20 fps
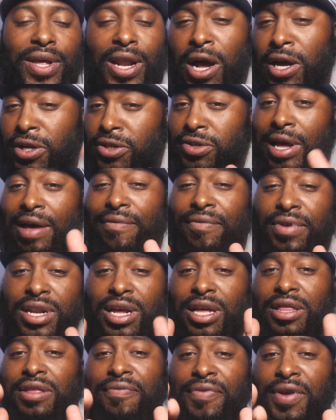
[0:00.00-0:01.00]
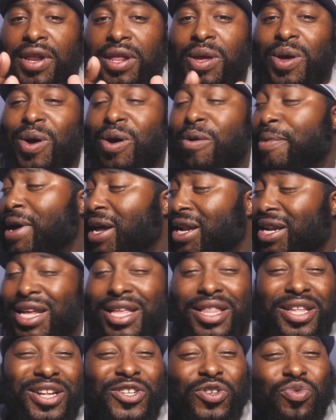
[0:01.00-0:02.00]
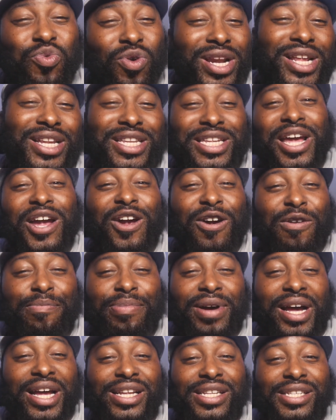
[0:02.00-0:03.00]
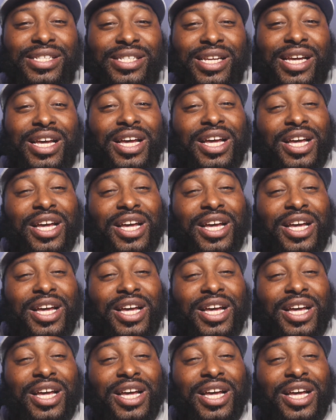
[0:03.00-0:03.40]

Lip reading: And I also have another video about another 20 terabytes